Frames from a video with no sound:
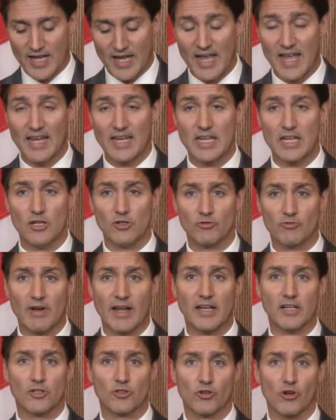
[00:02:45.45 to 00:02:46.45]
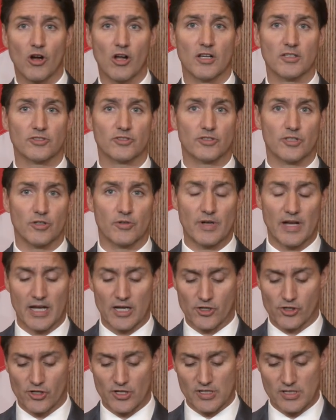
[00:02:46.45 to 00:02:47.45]
any Red Cross
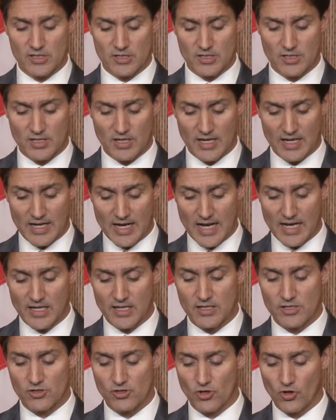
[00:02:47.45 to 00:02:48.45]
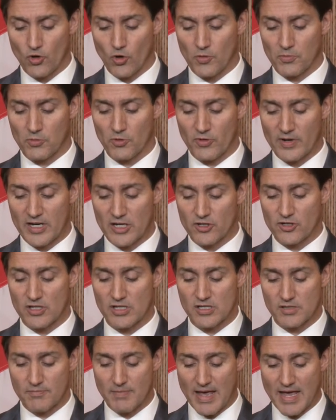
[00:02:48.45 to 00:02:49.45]
donations Canadians and
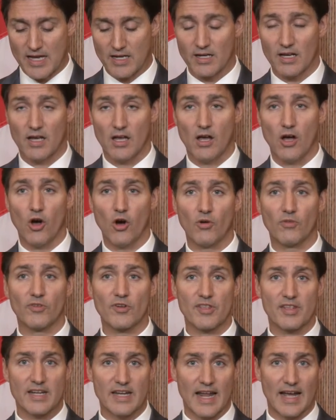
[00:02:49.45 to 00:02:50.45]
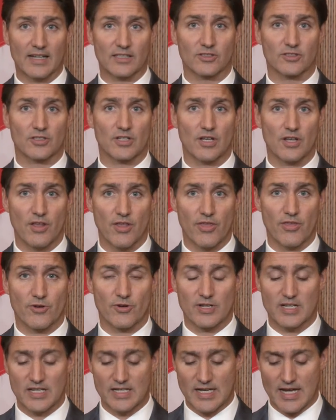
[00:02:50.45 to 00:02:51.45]
corporations make over the next
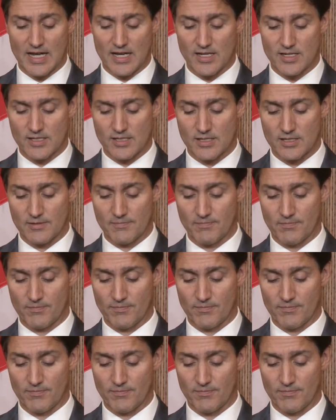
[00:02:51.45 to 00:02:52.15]
30 days.